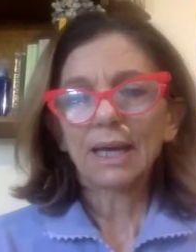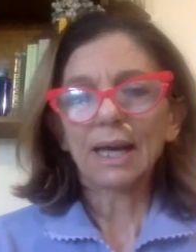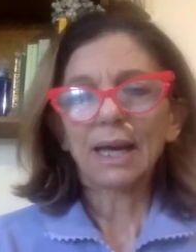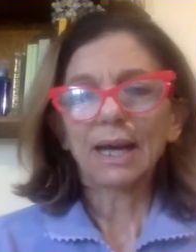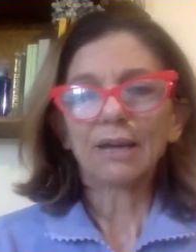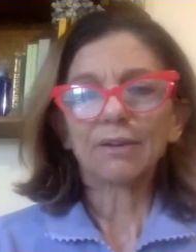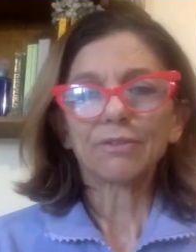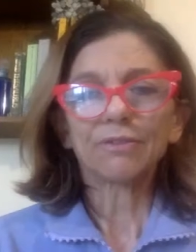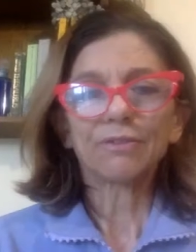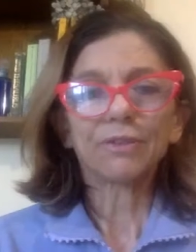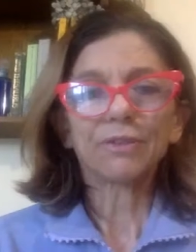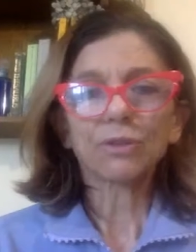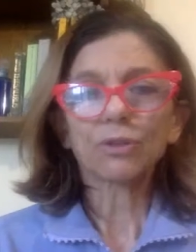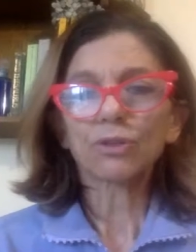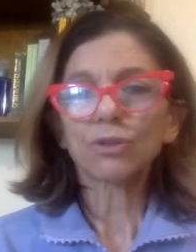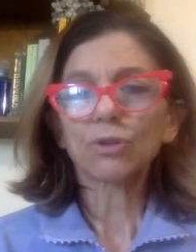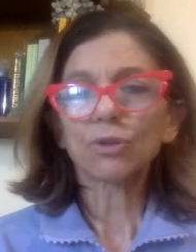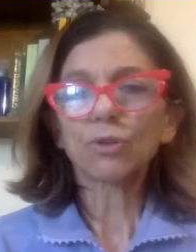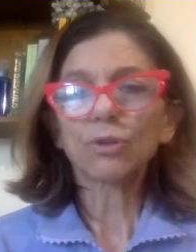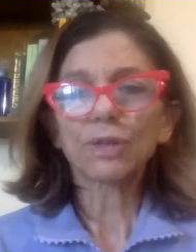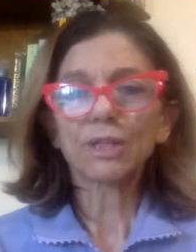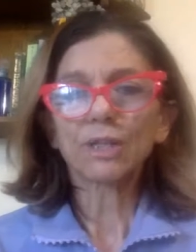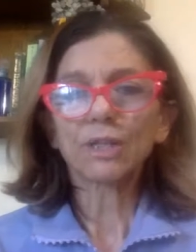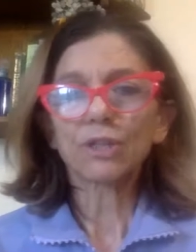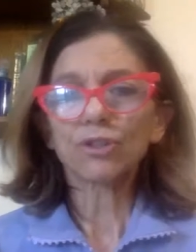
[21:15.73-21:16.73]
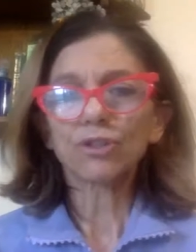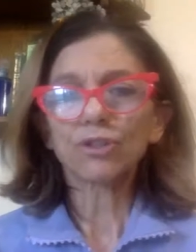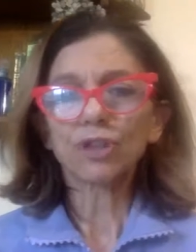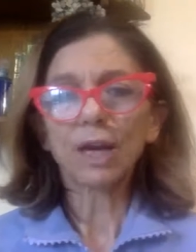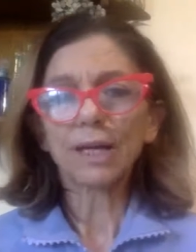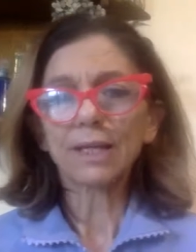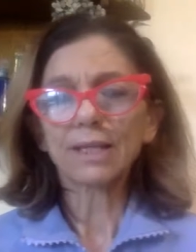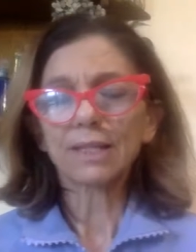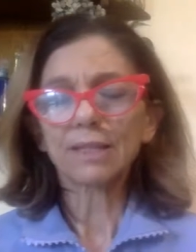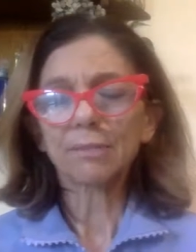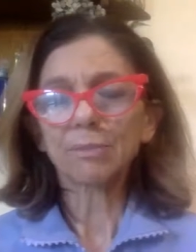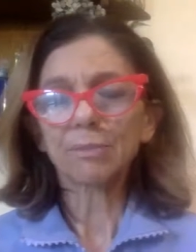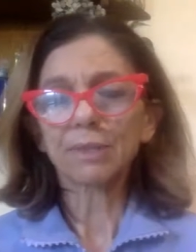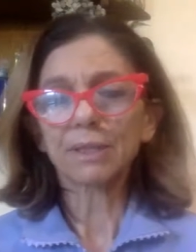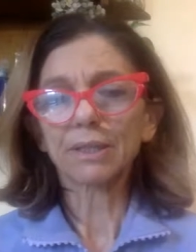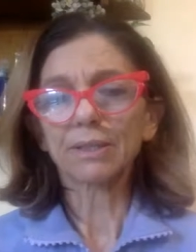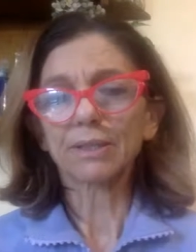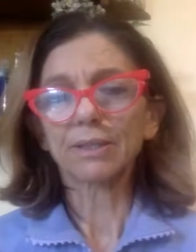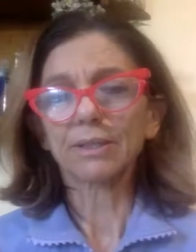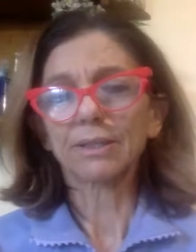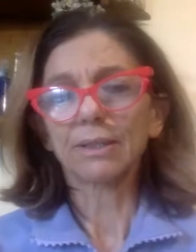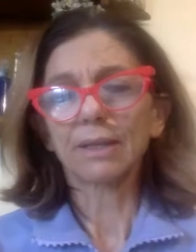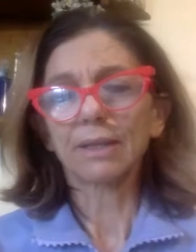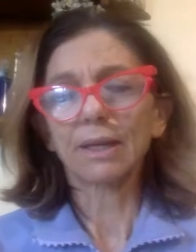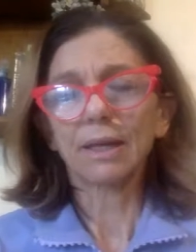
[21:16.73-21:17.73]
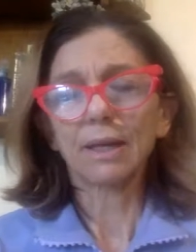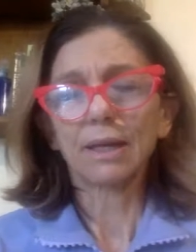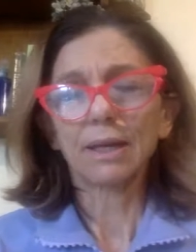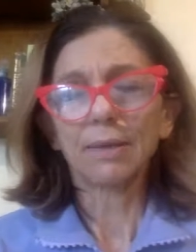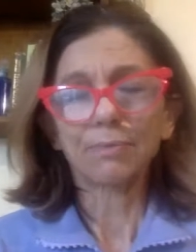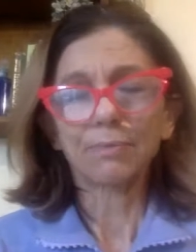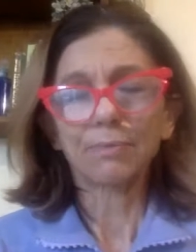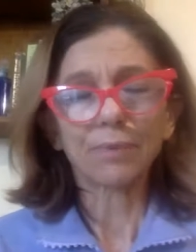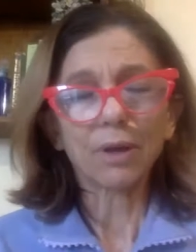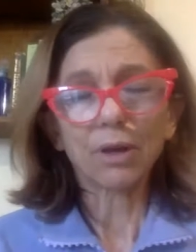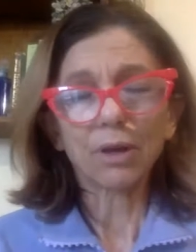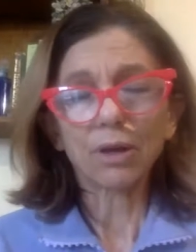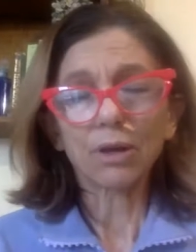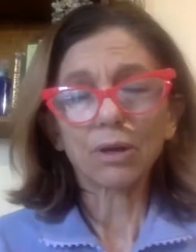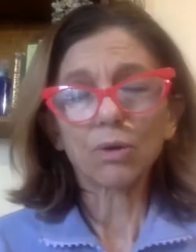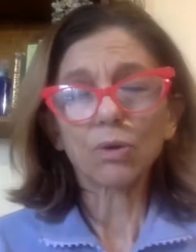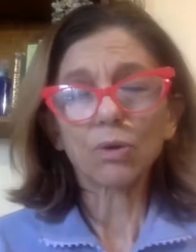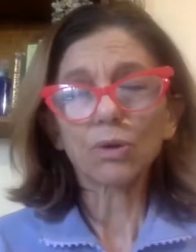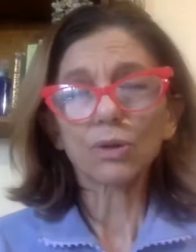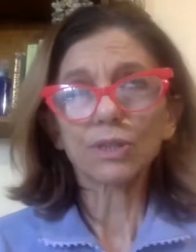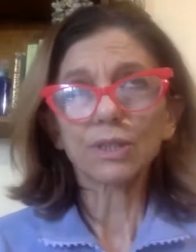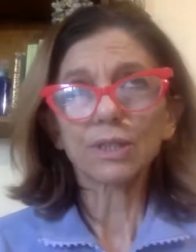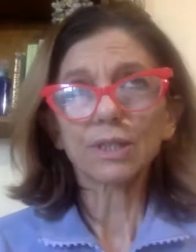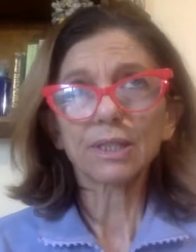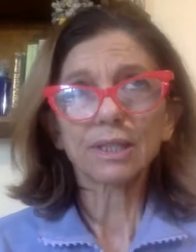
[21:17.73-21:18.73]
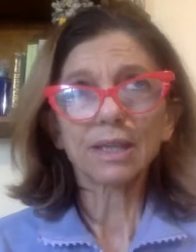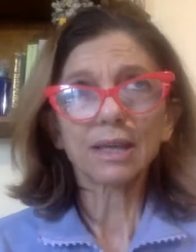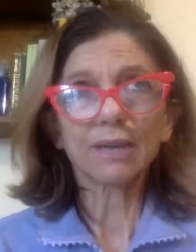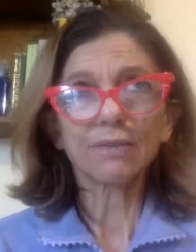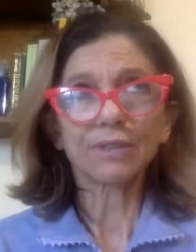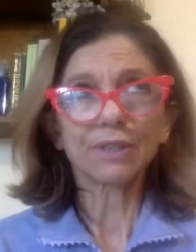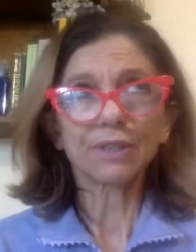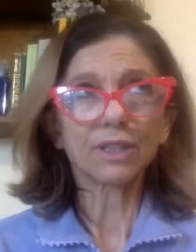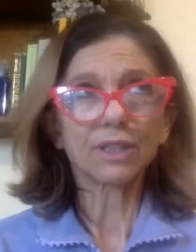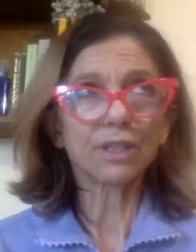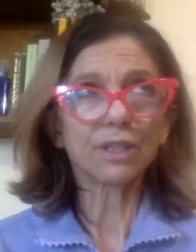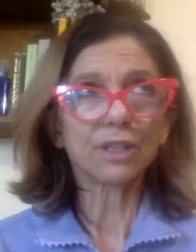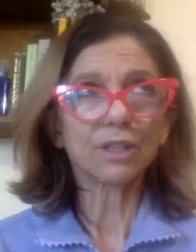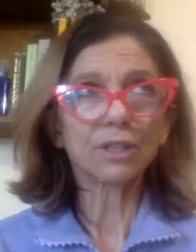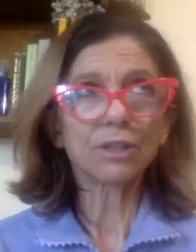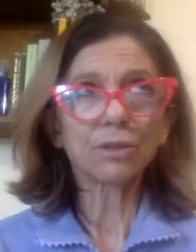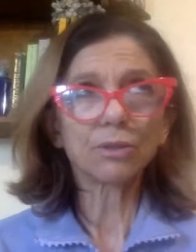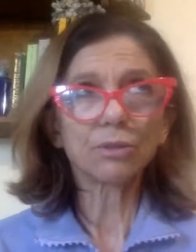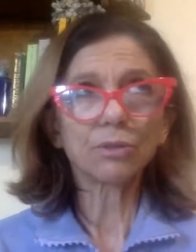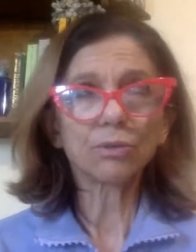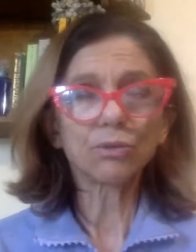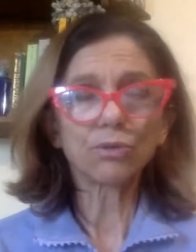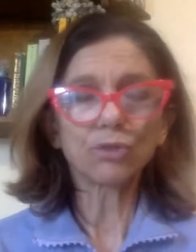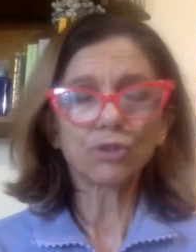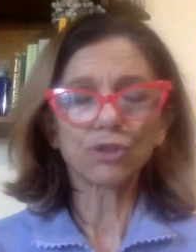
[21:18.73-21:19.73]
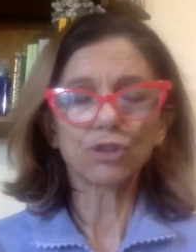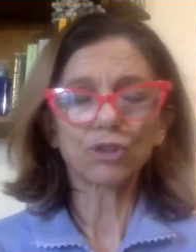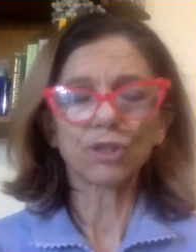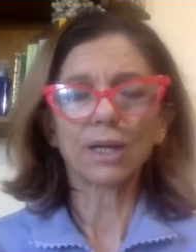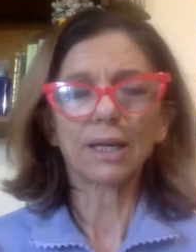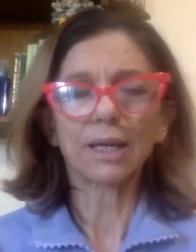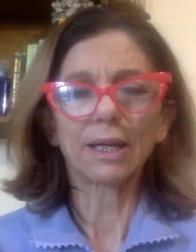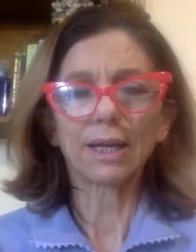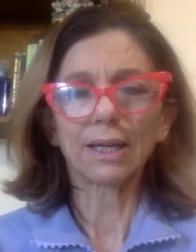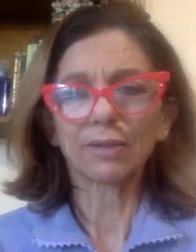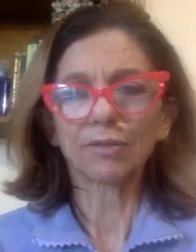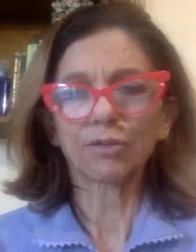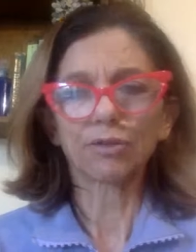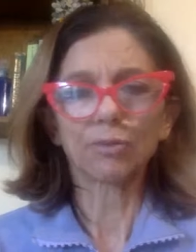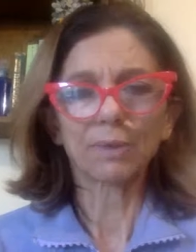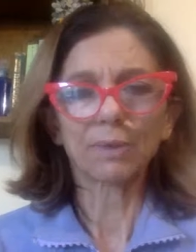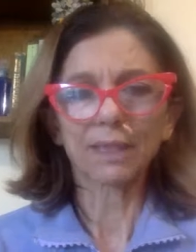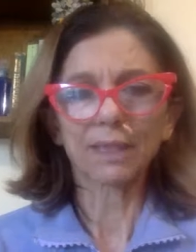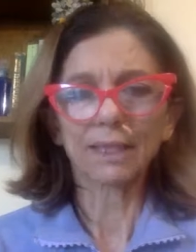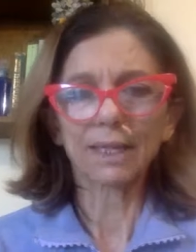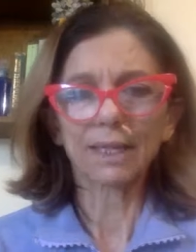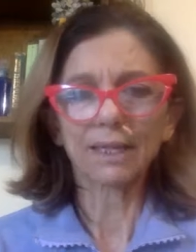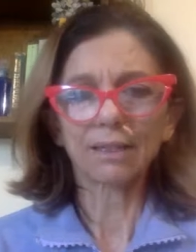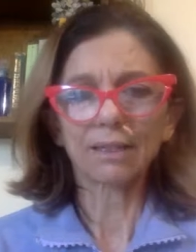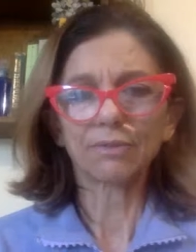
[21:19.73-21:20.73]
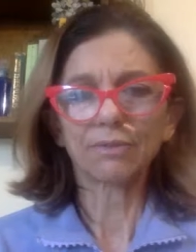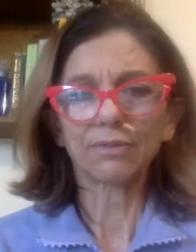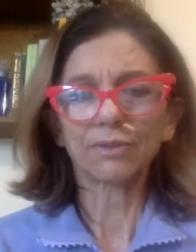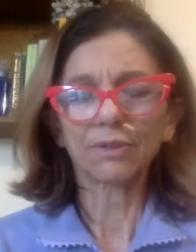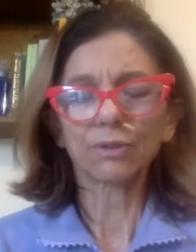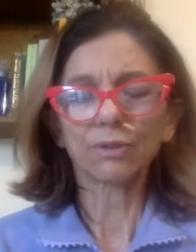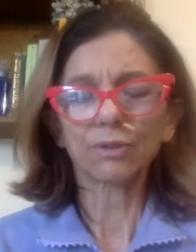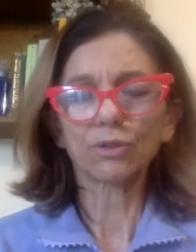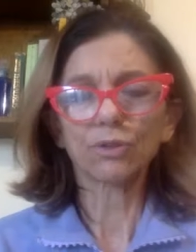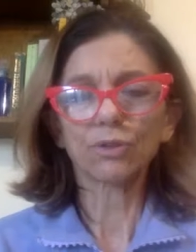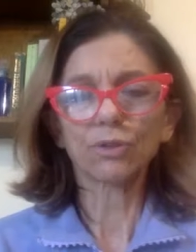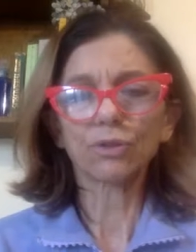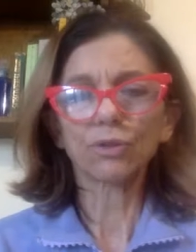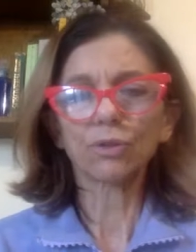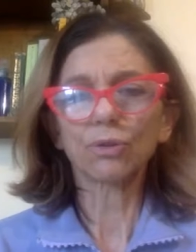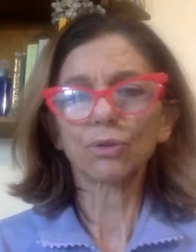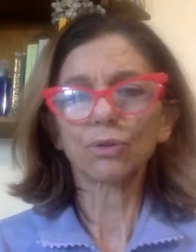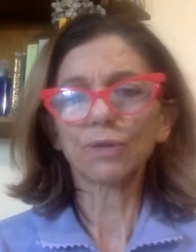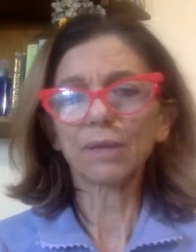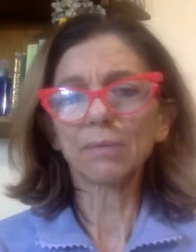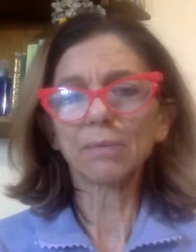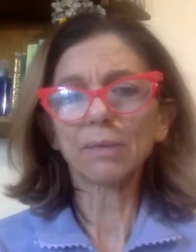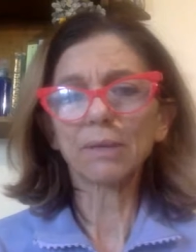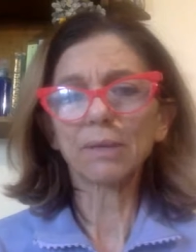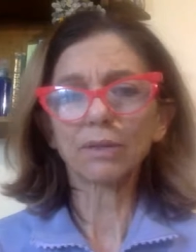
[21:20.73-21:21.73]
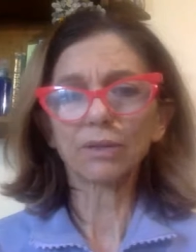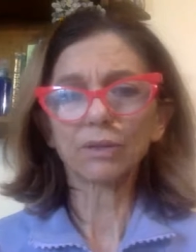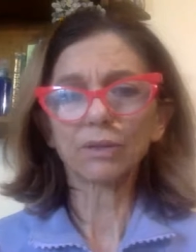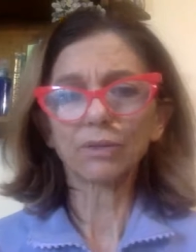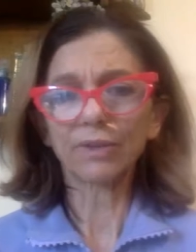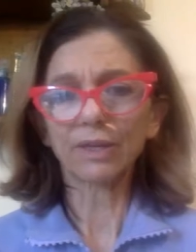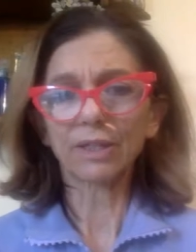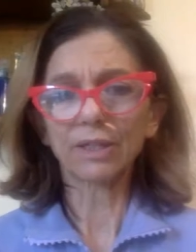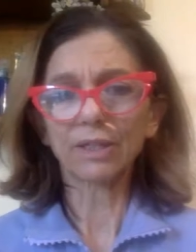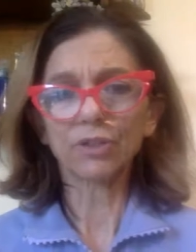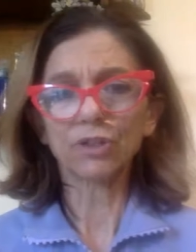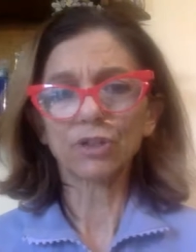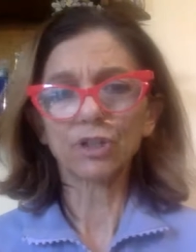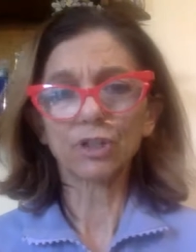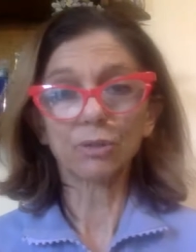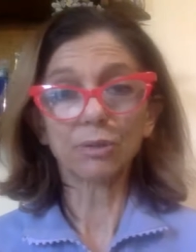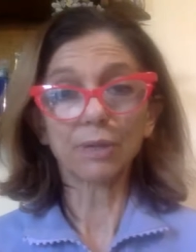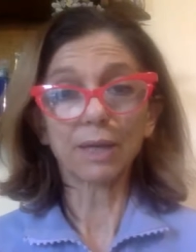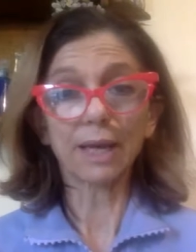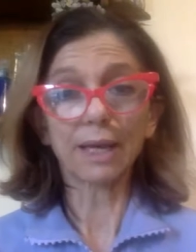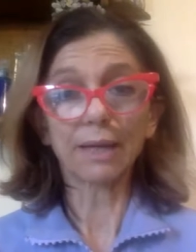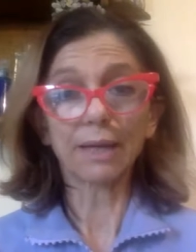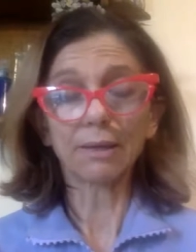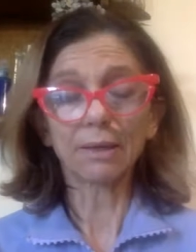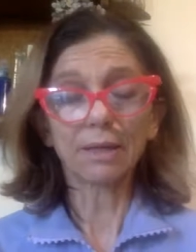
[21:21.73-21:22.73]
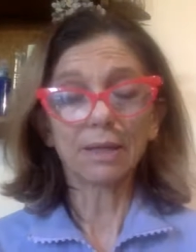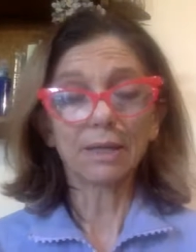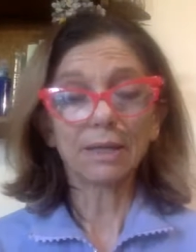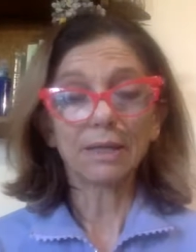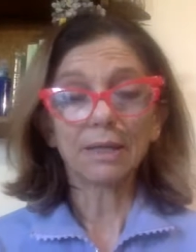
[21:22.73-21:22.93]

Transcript: I feel so energized, because horses have a huge electromagnetic field. So the amount of energy you get